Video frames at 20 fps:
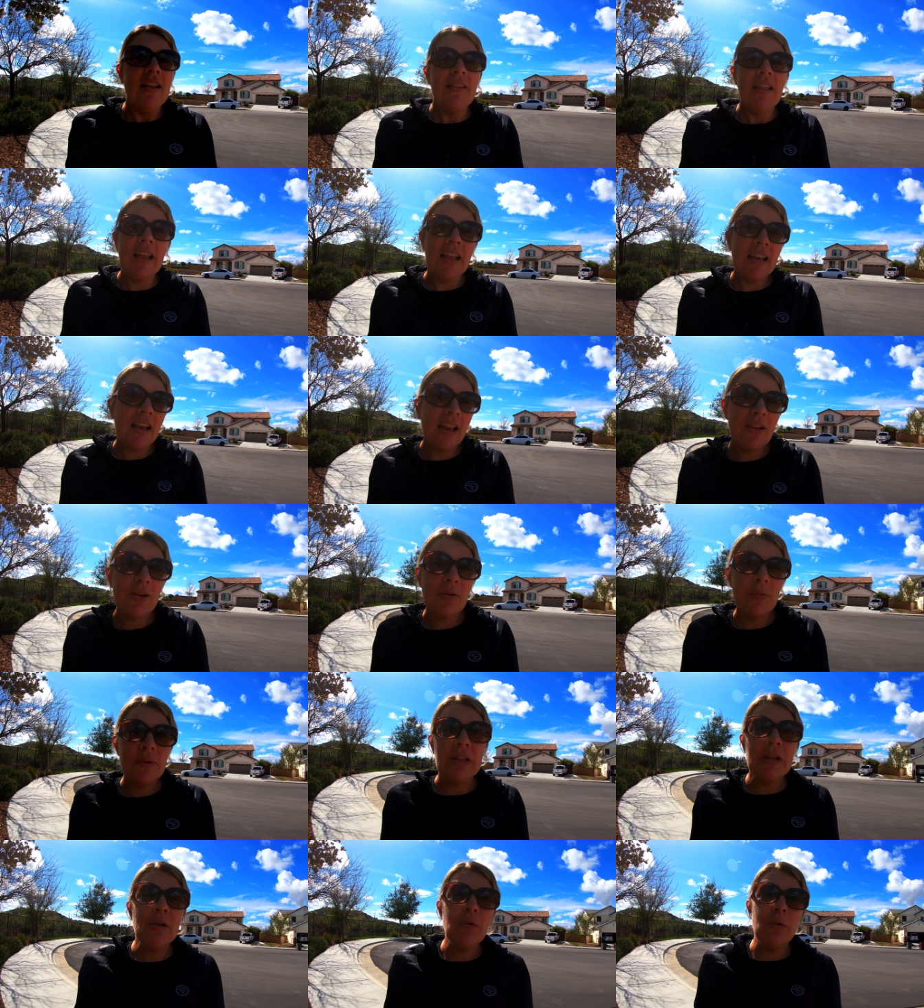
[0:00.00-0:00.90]
Like another
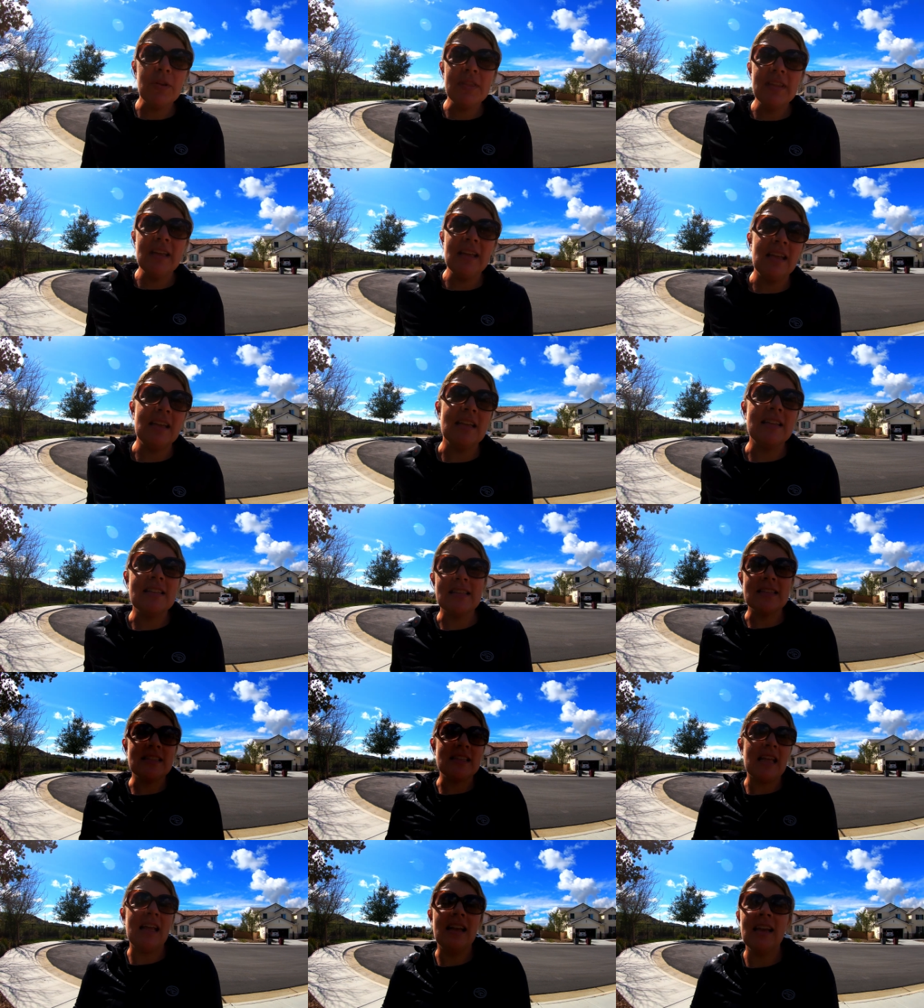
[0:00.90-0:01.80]
really cool thing is
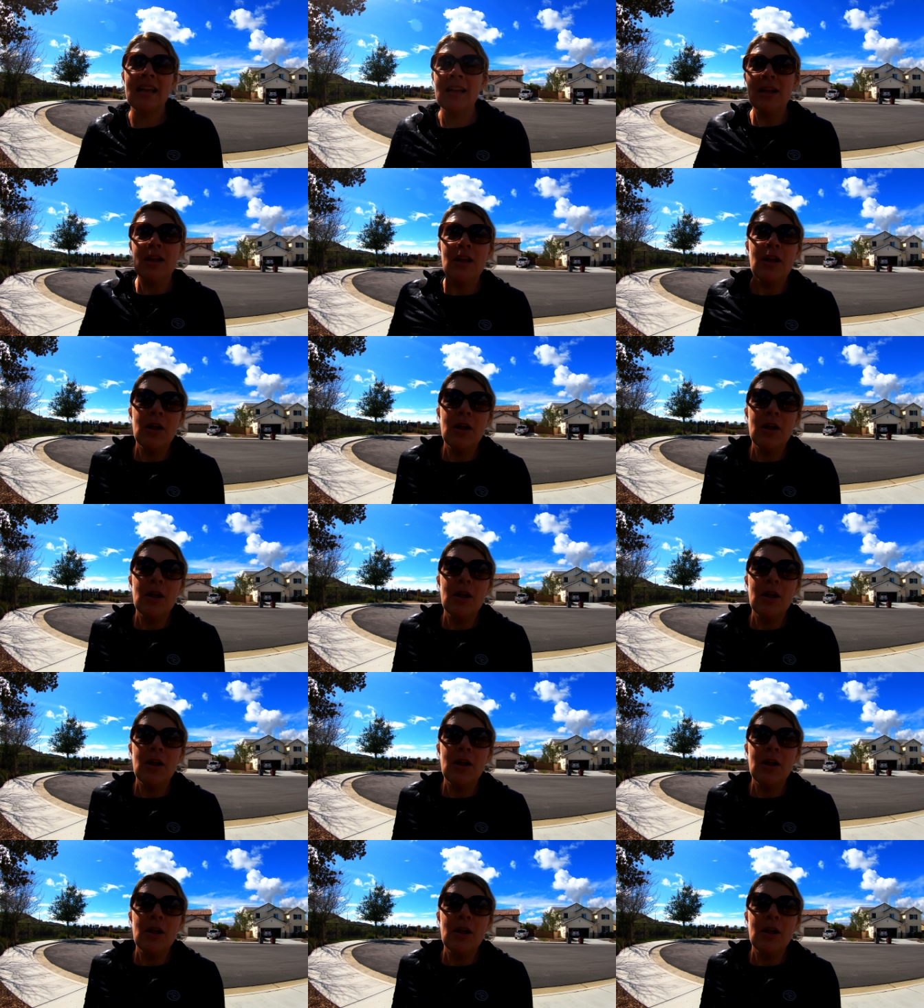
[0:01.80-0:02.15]
is that